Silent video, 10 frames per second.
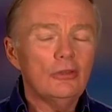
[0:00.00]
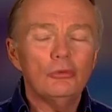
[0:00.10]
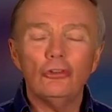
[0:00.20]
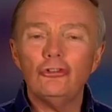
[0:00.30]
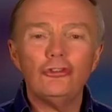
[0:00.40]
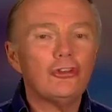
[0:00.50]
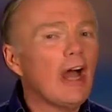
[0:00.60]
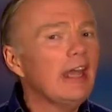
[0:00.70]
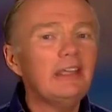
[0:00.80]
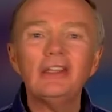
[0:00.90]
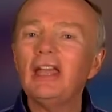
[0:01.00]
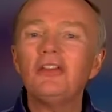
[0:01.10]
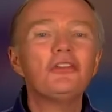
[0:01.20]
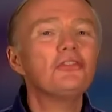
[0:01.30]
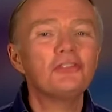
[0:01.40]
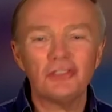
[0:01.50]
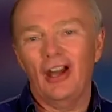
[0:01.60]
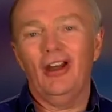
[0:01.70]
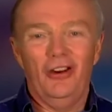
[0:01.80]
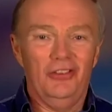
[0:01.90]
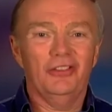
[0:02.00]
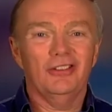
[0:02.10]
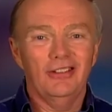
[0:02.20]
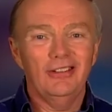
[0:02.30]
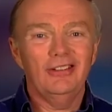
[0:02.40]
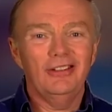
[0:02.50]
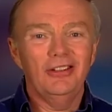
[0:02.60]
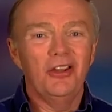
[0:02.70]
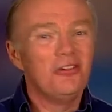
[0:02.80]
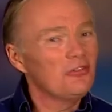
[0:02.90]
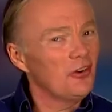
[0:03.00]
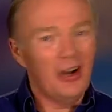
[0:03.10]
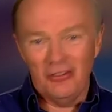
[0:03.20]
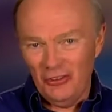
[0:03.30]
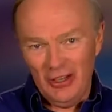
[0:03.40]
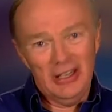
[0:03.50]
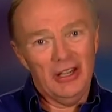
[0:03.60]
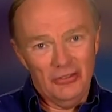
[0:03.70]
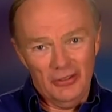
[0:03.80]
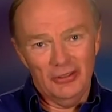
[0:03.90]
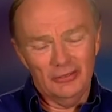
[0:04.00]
will shine like the stars forever and ever.